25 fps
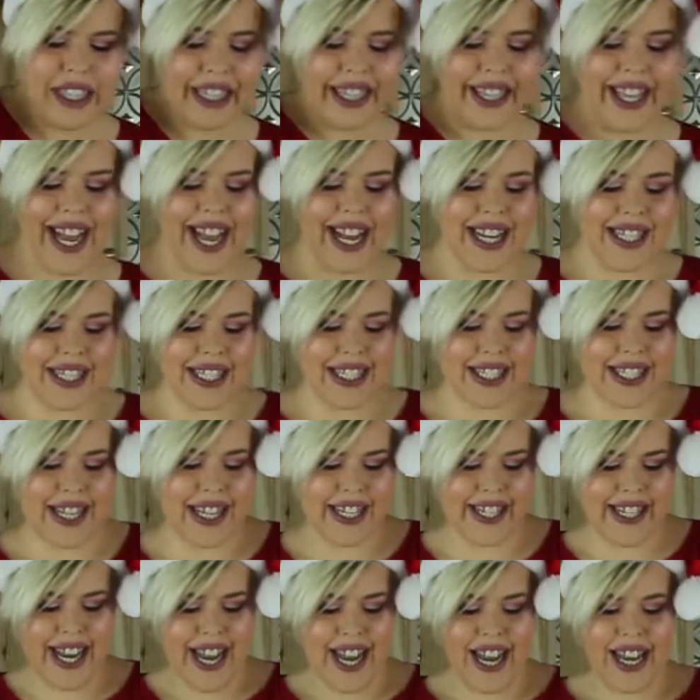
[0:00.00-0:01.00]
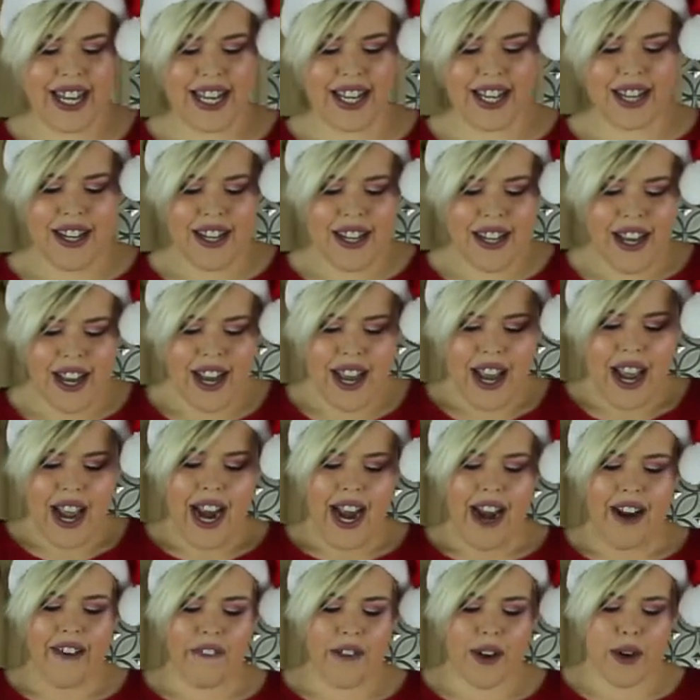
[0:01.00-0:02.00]
that today
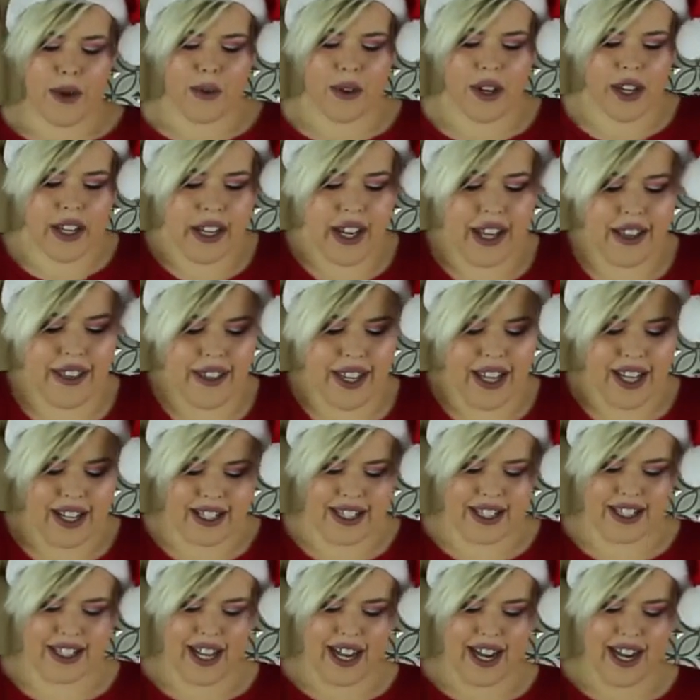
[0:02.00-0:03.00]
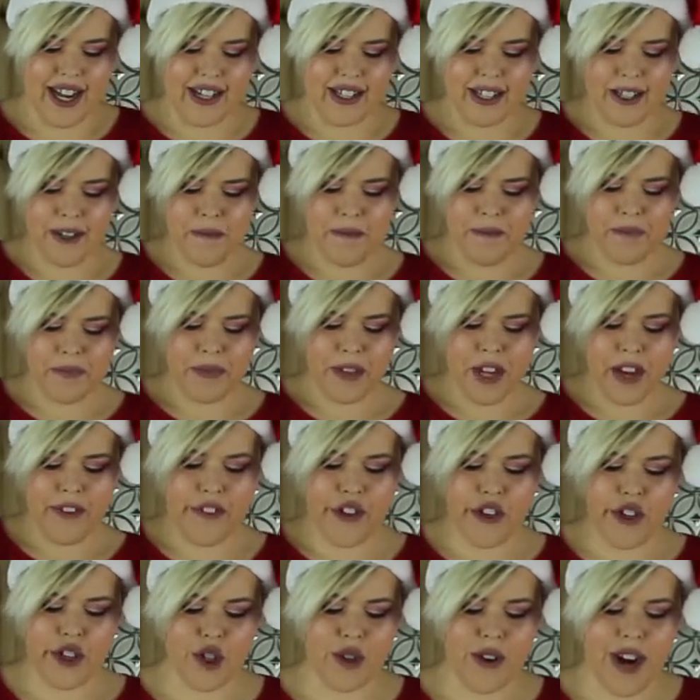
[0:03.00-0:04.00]
everyone thinks that
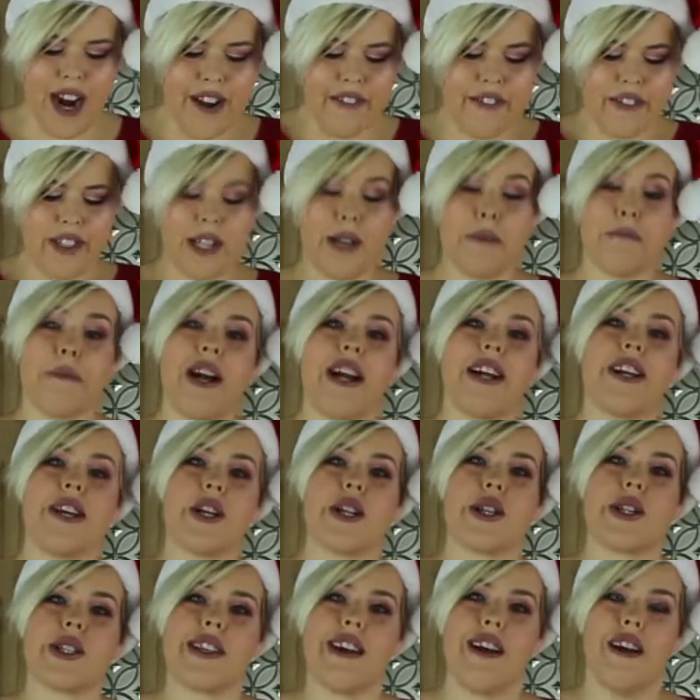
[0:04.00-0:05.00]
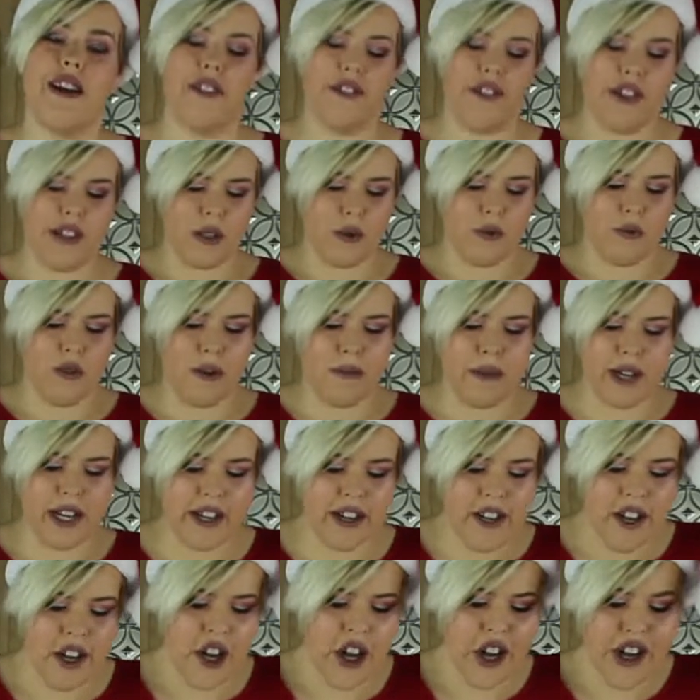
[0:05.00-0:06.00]
if you're traveling by yourself as a
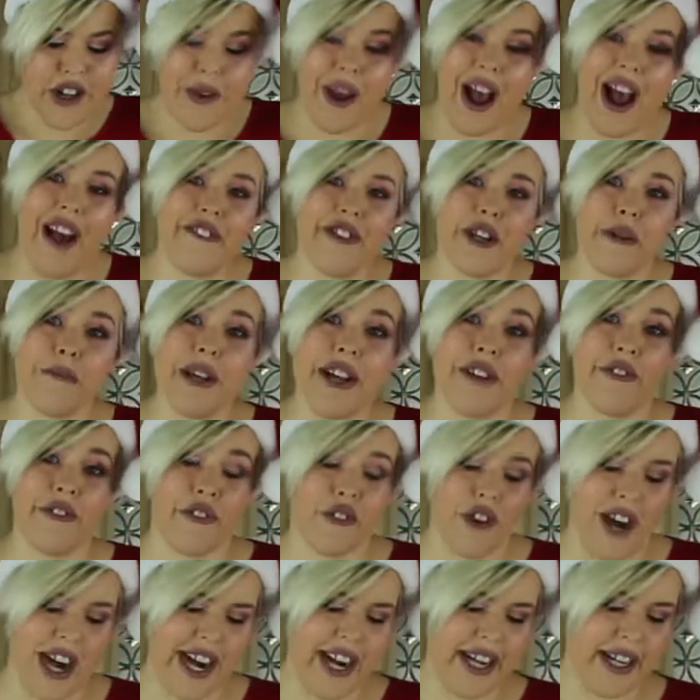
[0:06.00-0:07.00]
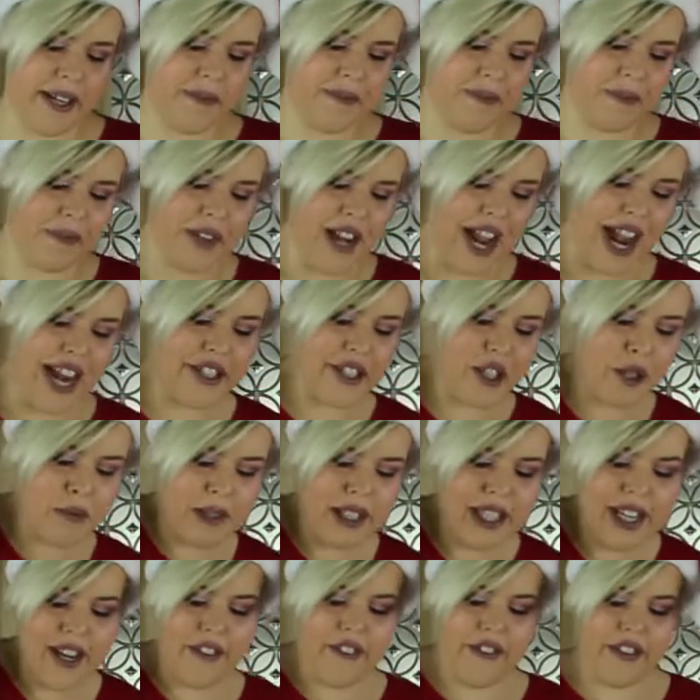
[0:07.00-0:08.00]
woman, you have to be afraid. I do
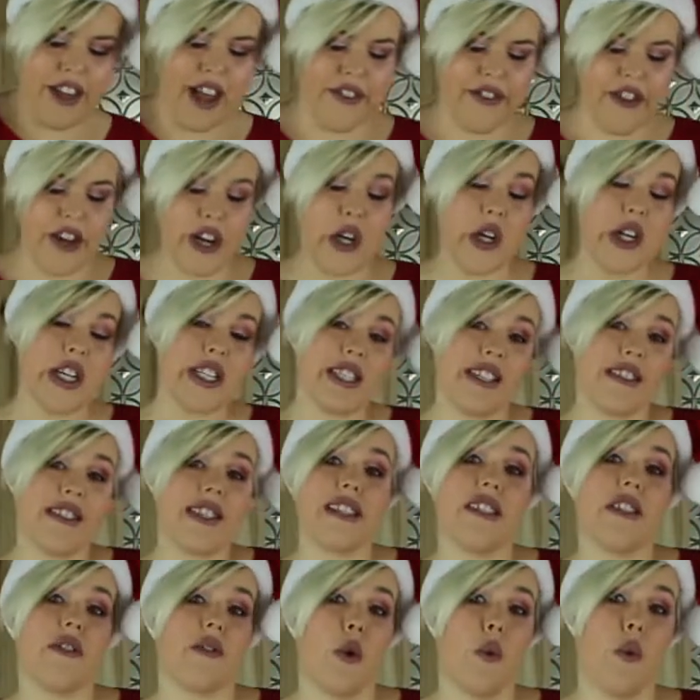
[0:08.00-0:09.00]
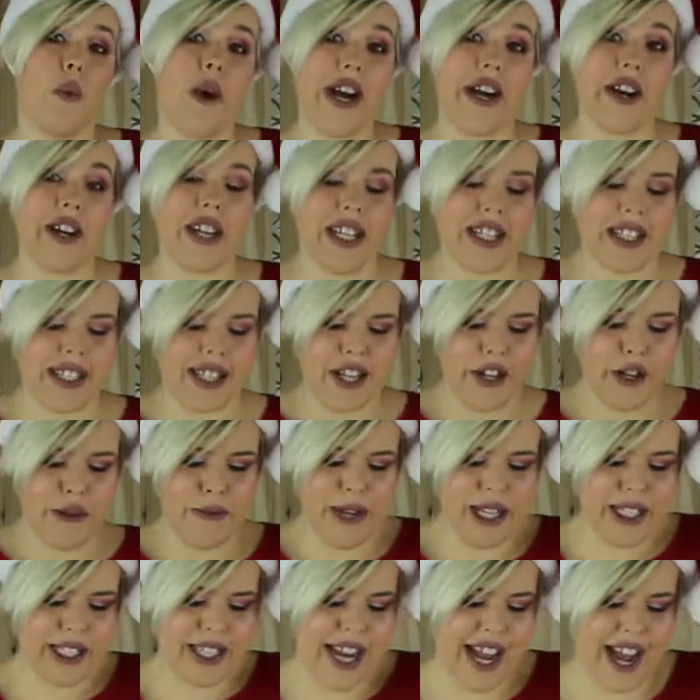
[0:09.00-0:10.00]
believe that there is a sense of awareness that you
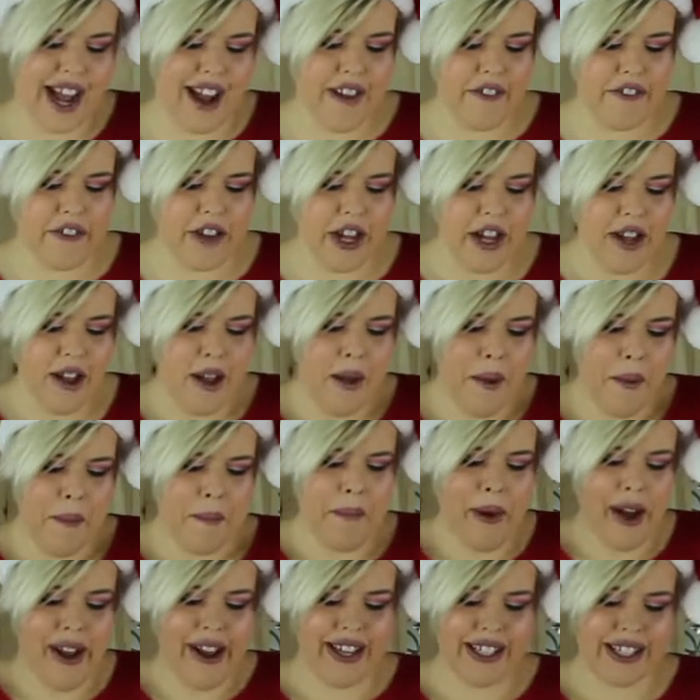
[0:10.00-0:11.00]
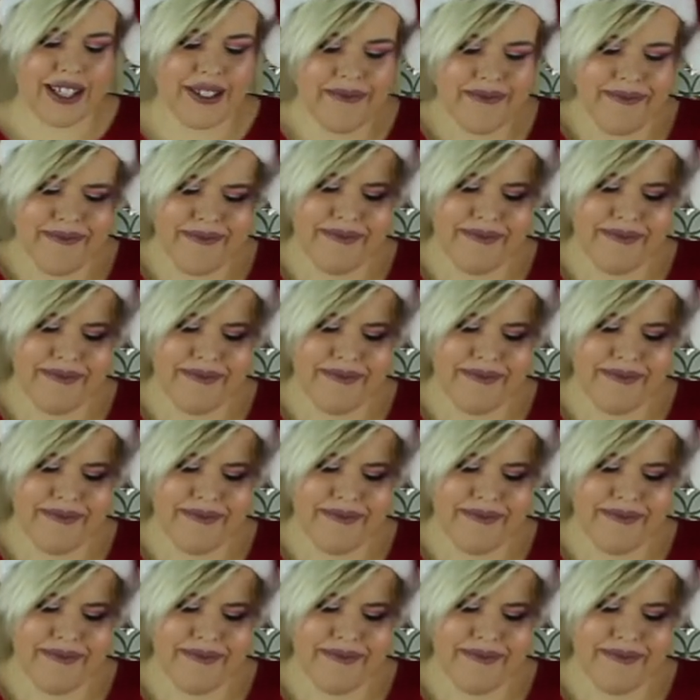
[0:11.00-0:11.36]
must have, but